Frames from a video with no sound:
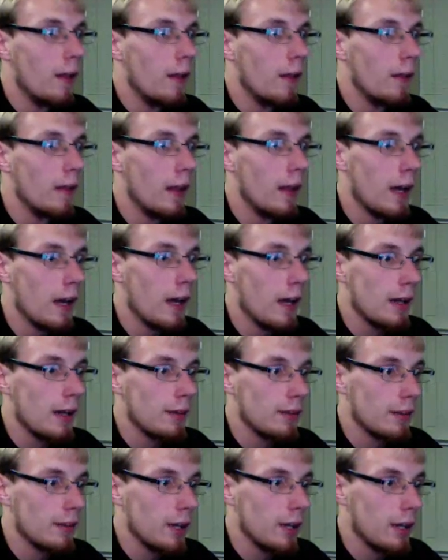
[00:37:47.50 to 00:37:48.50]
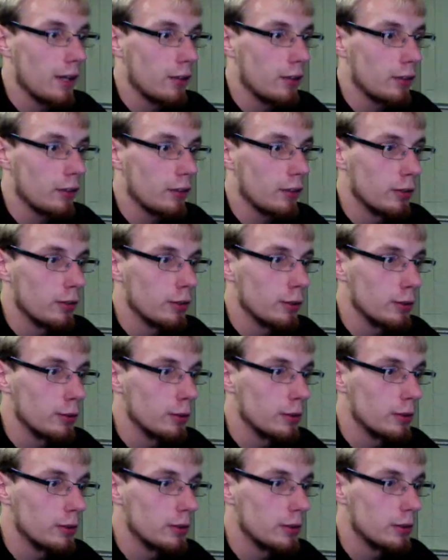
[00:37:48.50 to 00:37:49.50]
That's not true.
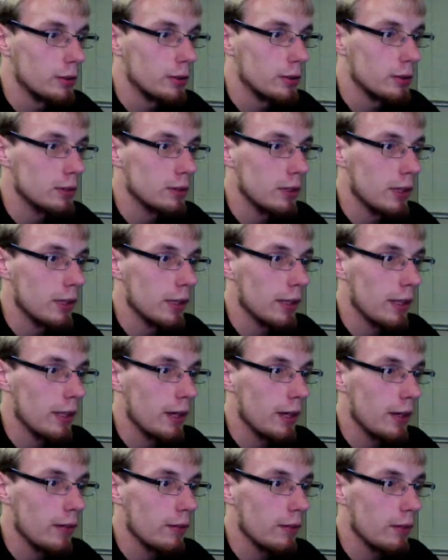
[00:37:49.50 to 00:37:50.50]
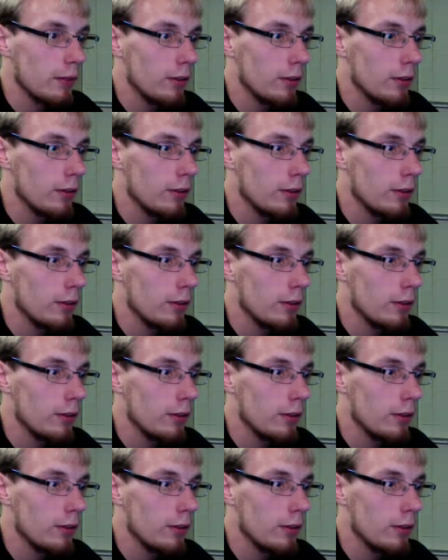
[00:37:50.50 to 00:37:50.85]
Yeah, it kind of is.